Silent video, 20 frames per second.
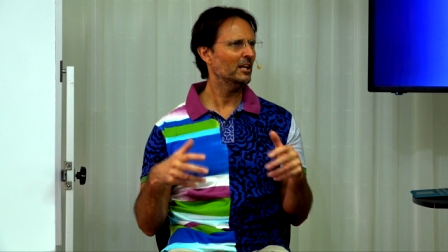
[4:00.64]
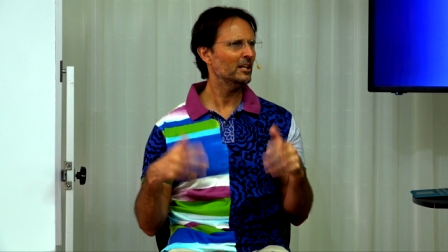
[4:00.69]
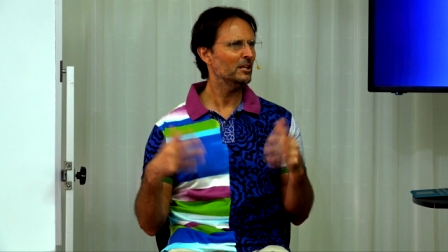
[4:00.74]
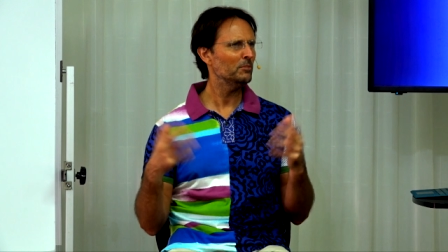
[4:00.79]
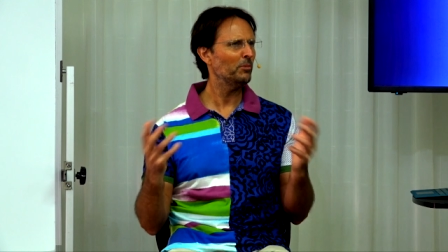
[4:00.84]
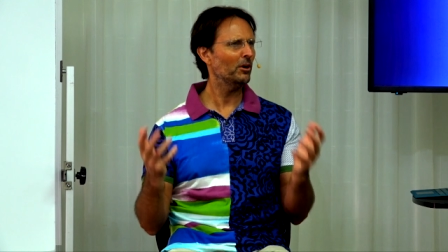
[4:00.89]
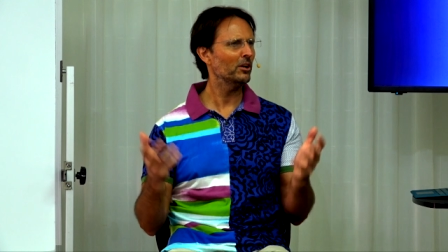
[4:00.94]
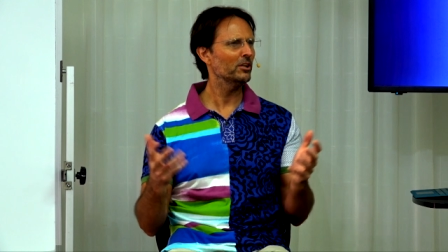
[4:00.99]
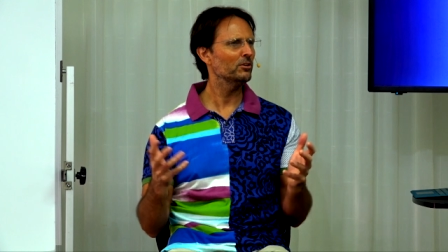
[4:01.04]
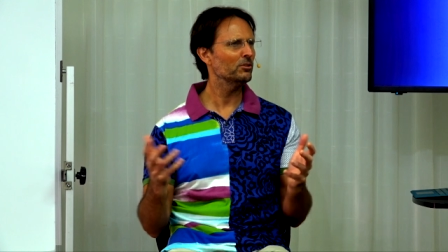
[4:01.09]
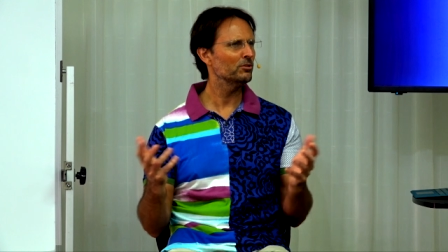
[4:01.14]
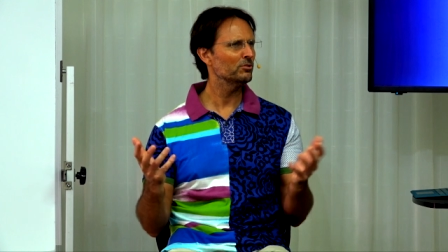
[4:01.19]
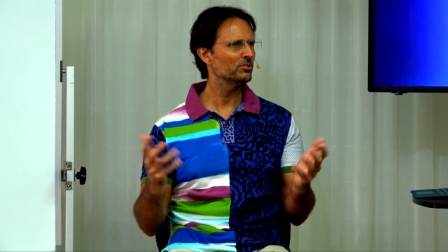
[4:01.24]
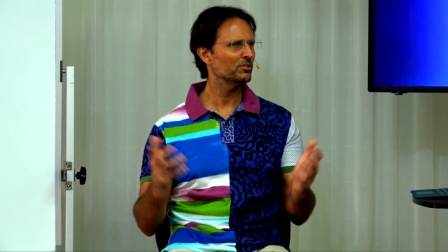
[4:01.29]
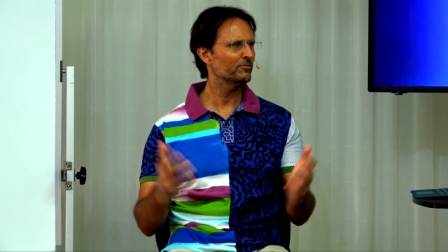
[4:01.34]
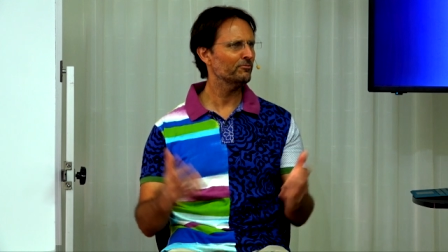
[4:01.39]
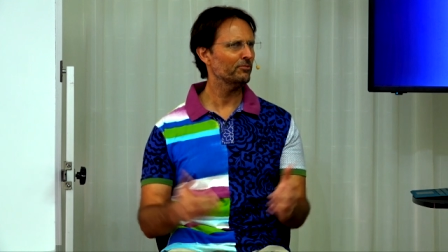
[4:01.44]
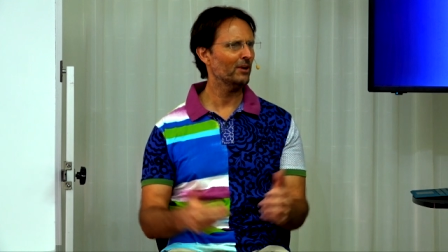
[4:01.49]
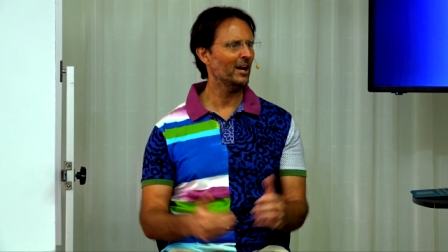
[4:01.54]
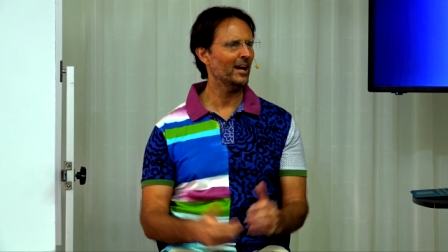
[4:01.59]
anybody
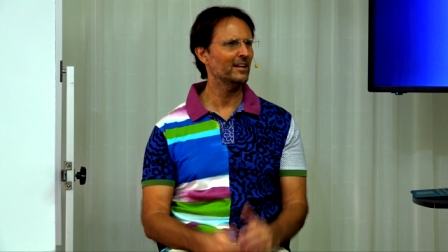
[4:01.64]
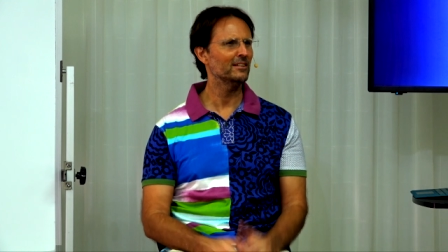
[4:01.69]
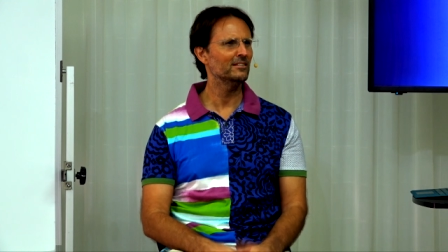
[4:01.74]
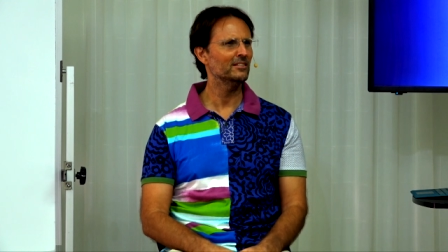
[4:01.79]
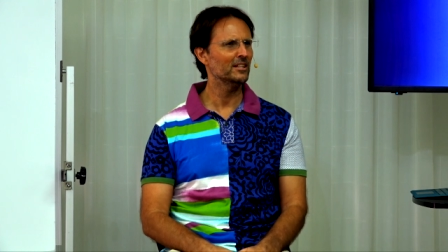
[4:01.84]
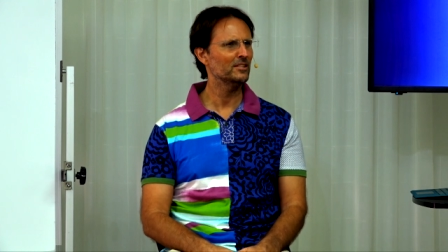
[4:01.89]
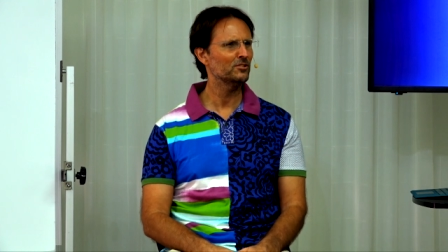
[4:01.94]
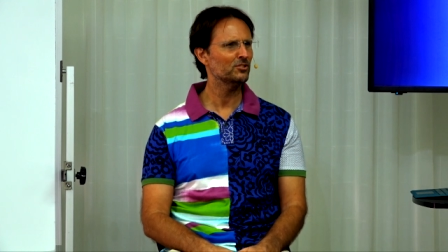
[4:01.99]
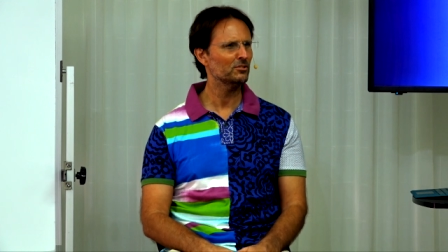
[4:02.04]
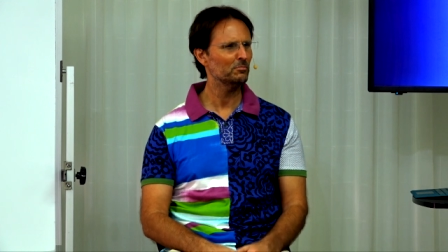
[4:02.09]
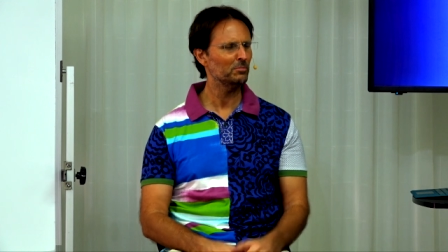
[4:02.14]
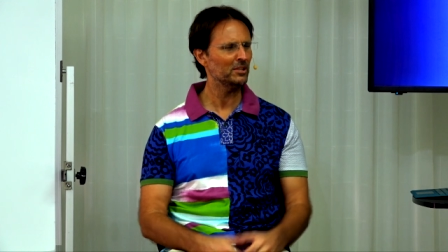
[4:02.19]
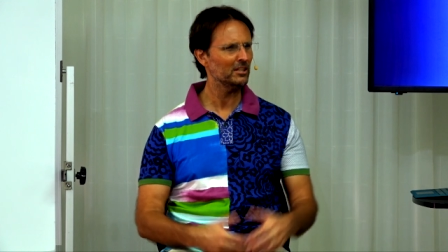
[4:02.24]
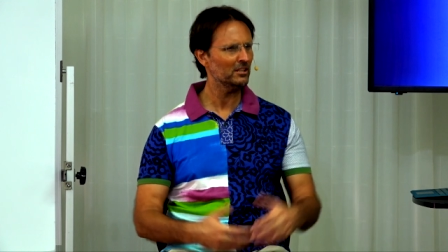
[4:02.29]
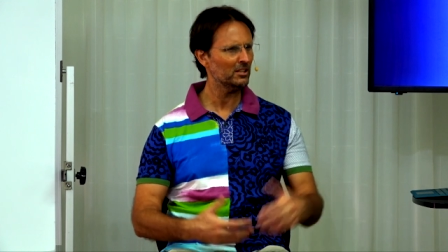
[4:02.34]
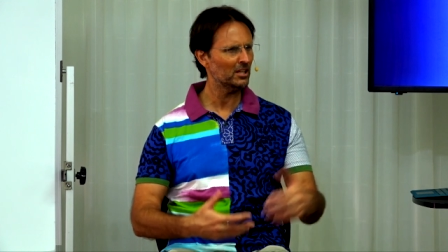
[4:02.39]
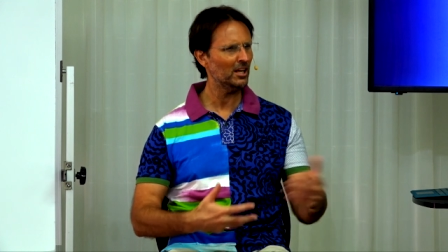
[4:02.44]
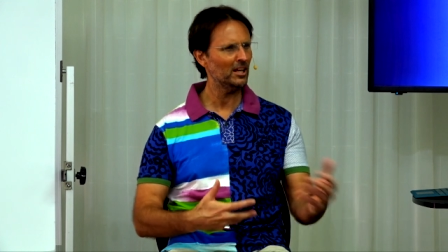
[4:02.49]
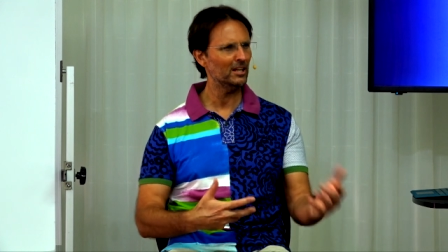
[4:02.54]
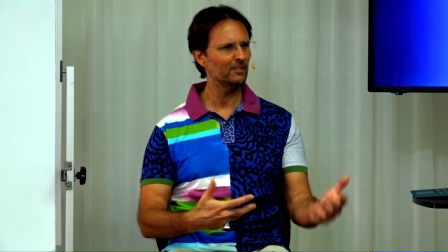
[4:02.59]
who's afraid needs to be
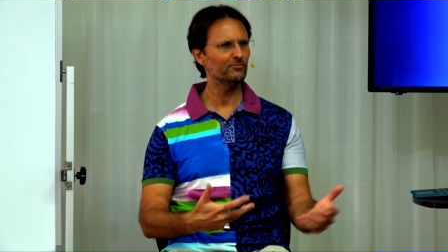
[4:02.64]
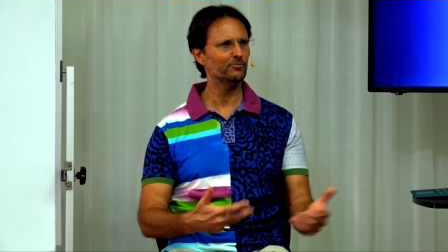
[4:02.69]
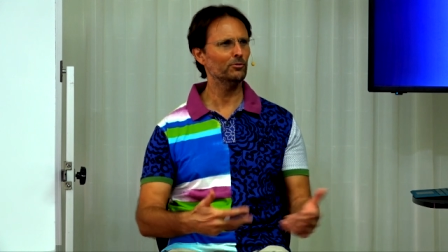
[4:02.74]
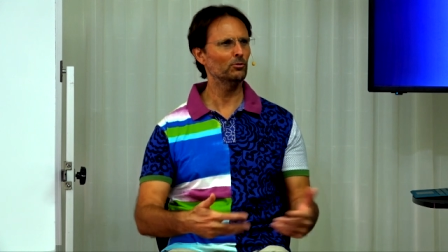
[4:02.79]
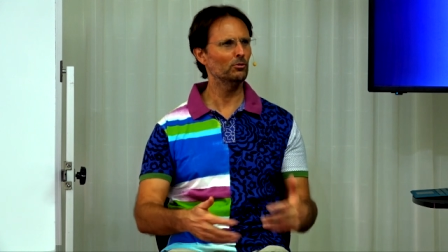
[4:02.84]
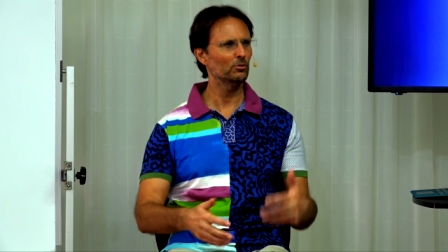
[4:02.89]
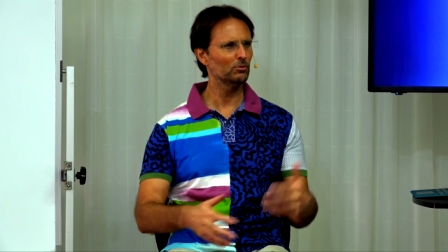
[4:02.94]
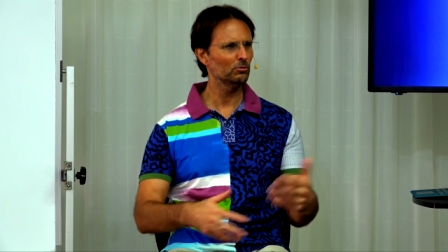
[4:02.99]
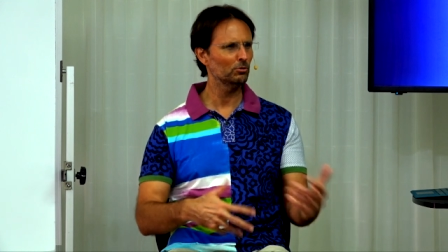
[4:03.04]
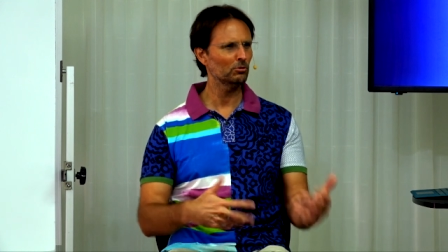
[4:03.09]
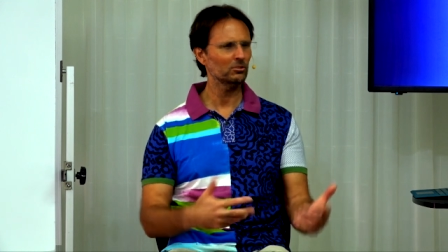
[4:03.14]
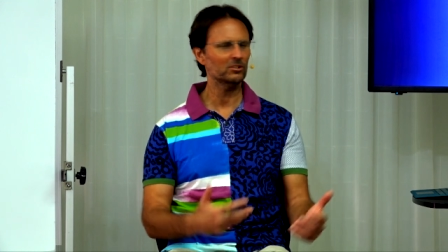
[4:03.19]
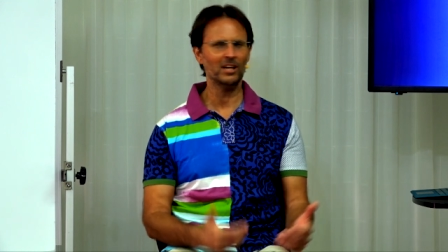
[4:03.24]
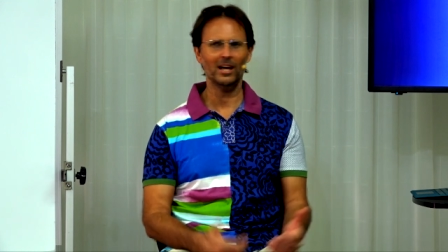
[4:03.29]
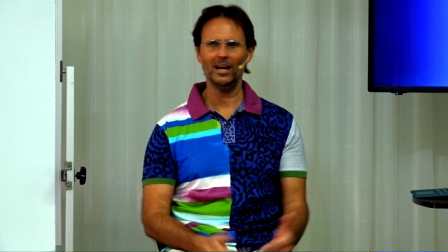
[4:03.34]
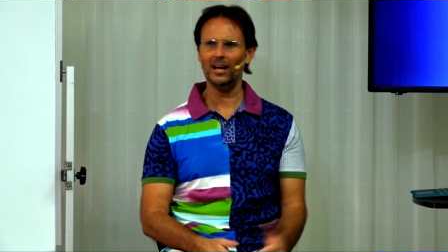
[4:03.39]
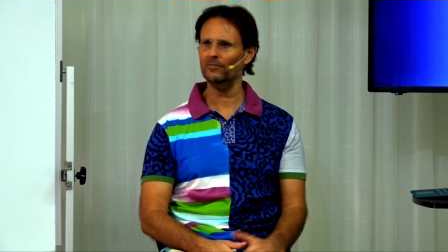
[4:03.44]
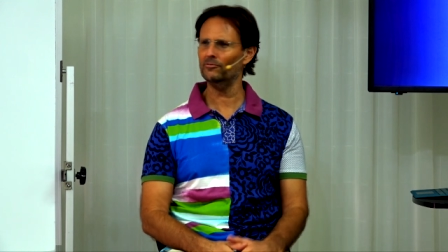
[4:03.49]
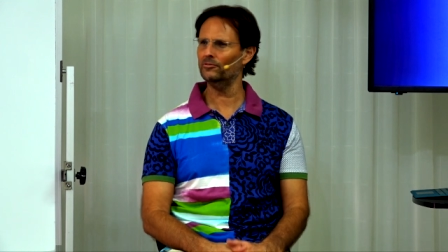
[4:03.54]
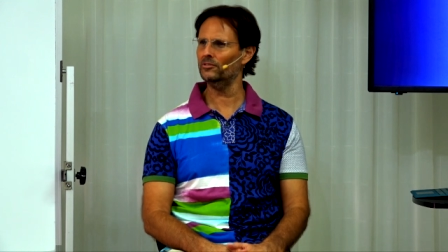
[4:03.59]
cared for, looked
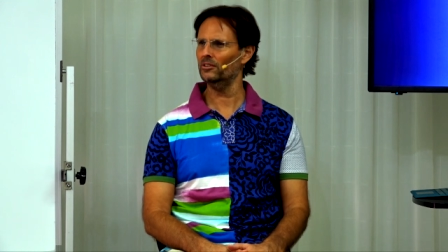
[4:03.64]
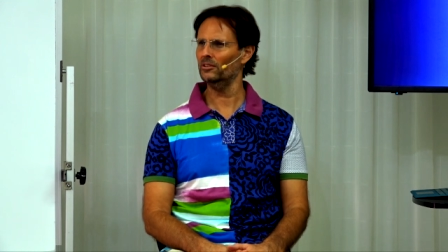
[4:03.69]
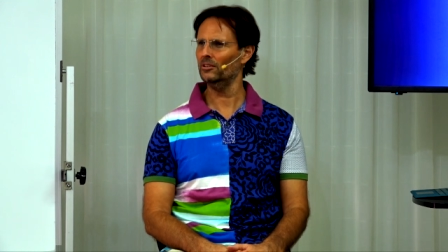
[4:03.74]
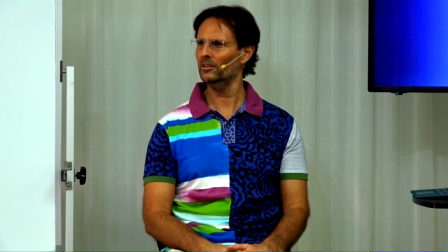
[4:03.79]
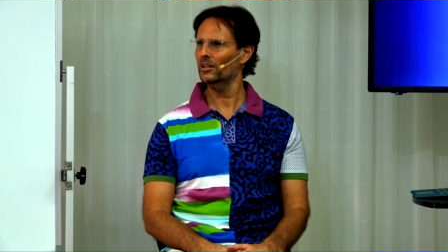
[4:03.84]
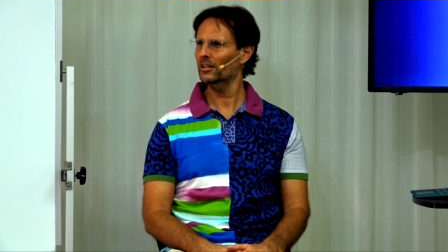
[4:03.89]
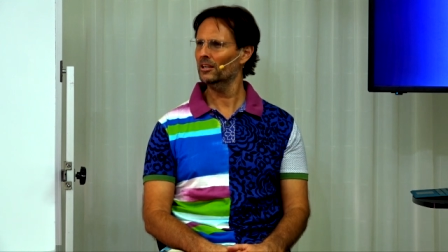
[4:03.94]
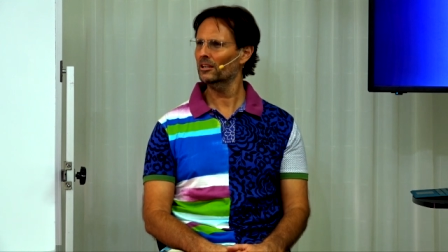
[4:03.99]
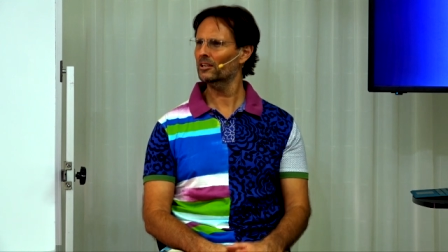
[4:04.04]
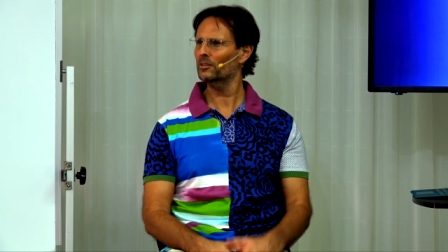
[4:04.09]
after,